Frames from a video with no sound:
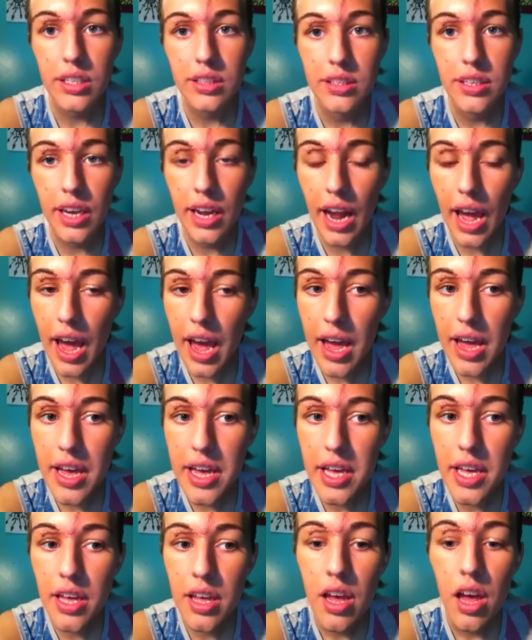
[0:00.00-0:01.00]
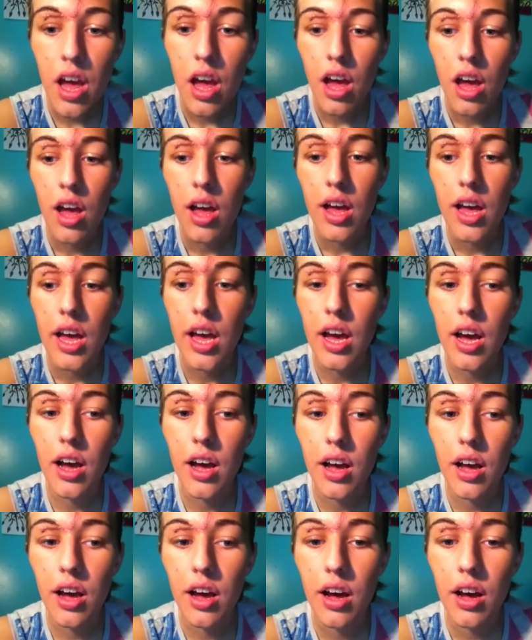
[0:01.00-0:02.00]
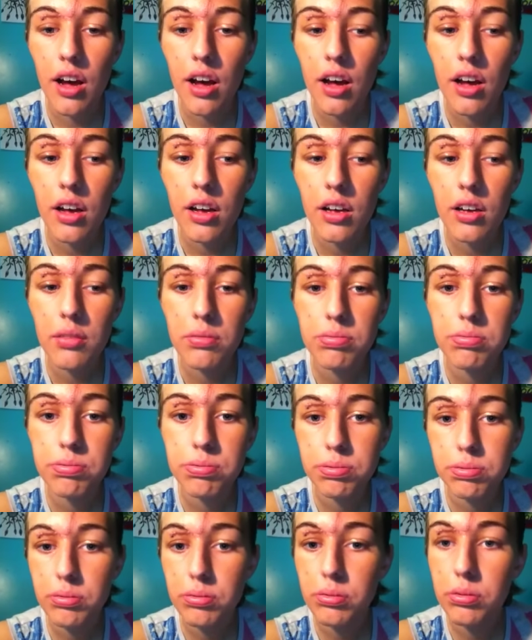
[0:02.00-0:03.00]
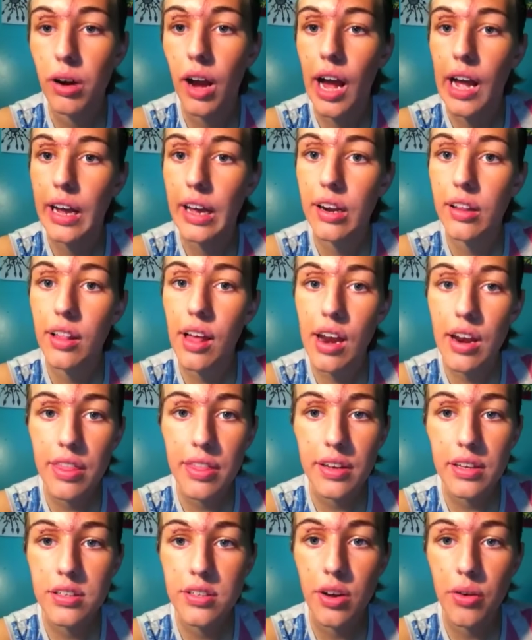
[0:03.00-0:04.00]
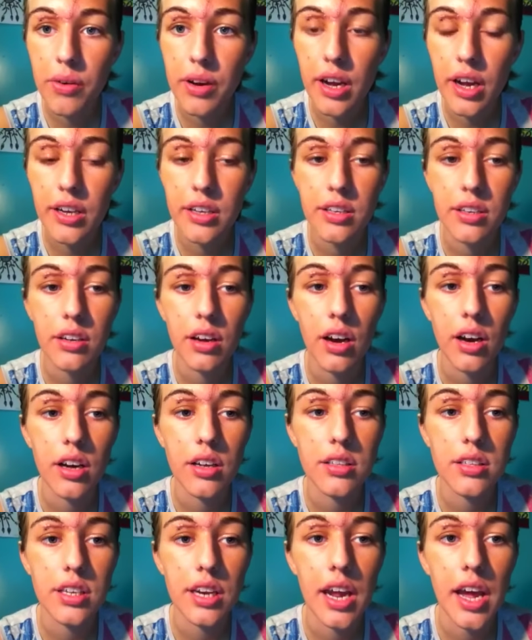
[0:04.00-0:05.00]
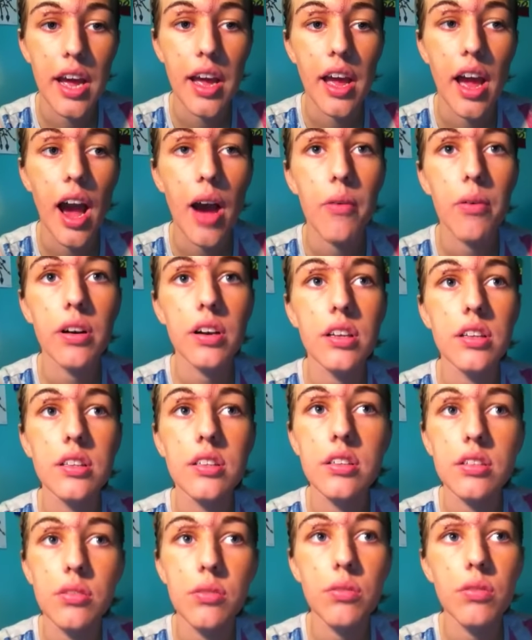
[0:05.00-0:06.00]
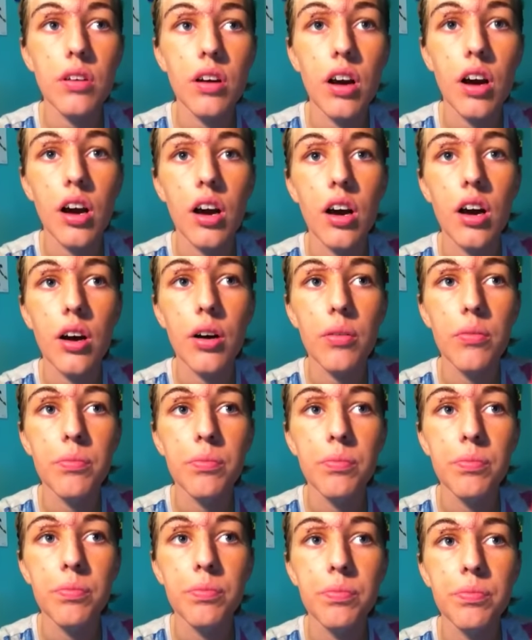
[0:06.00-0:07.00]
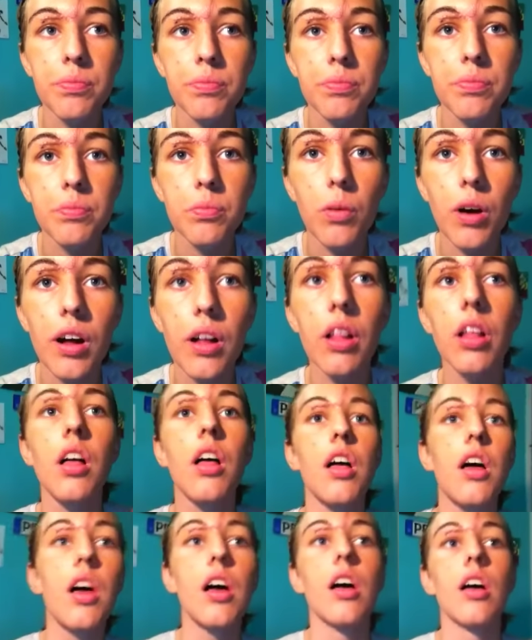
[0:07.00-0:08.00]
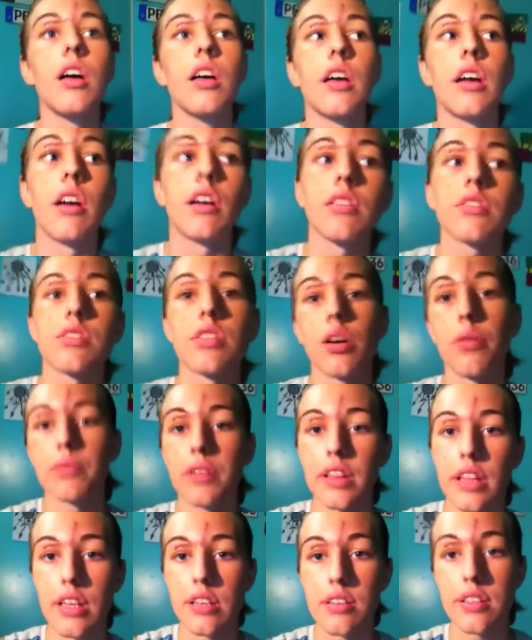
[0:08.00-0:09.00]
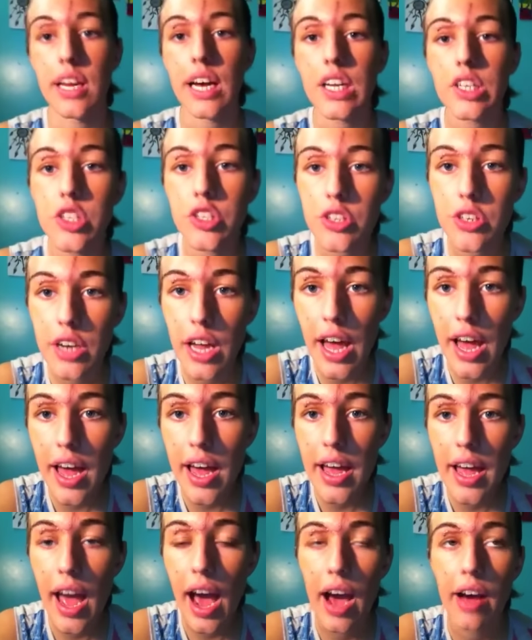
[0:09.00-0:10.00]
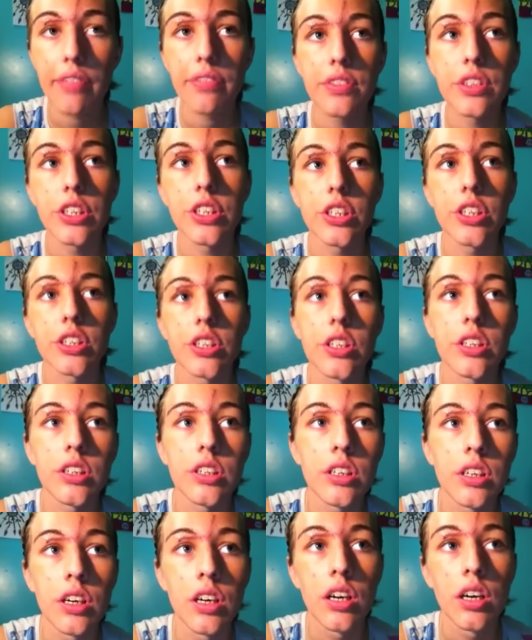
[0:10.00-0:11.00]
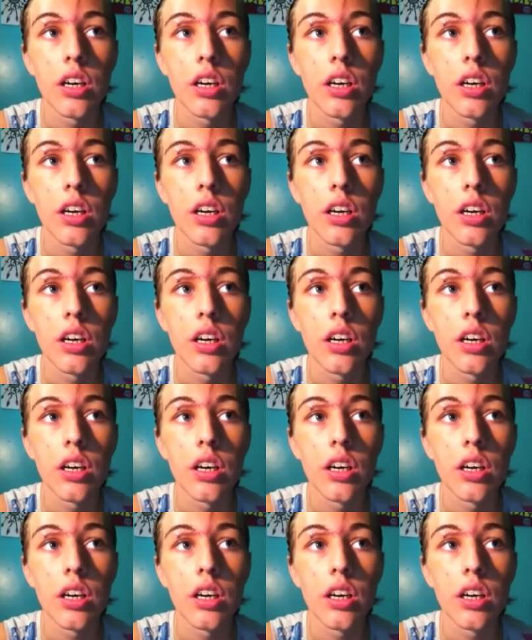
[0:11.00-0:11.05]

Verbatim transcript: today, uh, whew, I got a lot of things going on uh, today. I wanted, um, well, here, I'll start with this. Yesterday, after